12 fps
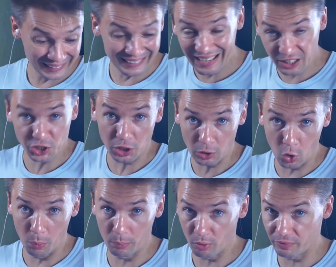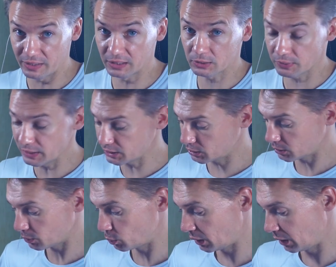An actual combo of these
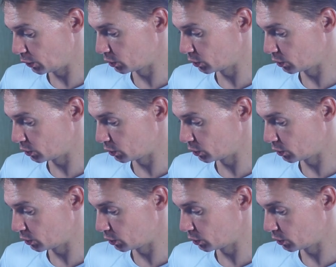tricks will